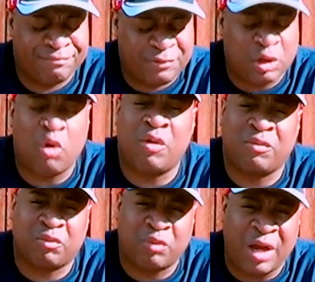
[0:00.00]
So
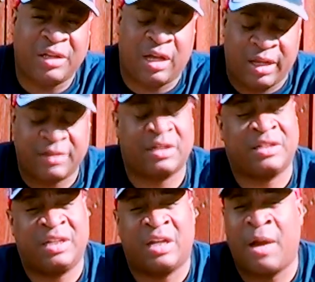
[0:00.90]
right now, as I
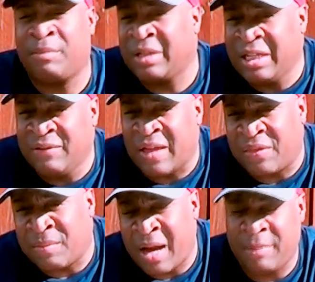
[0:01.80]
said, I believe that
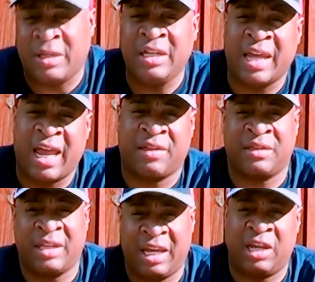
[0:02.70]
the Miami Heat has
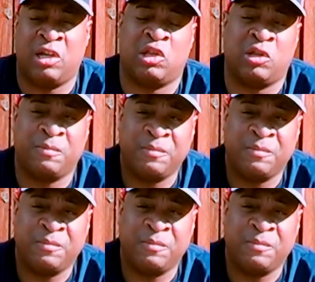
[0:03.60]
an edge.